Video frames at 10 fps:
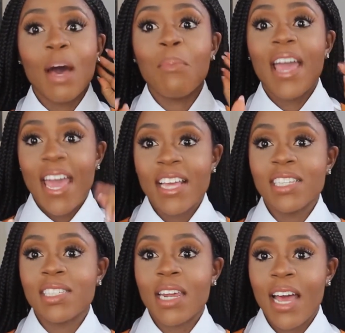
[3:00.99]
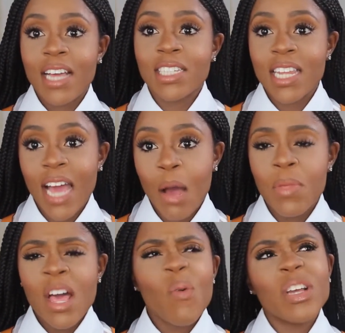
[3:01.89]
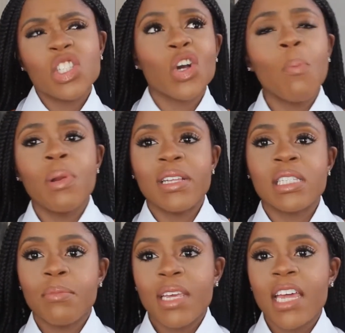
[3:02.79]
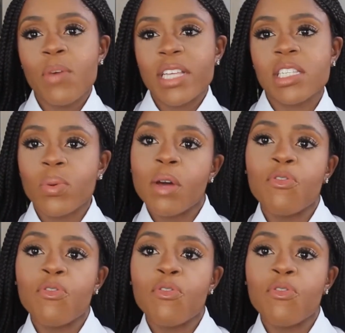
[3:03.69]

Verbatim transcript: my age than I actually am, which is a compliment to me, anyways. Because when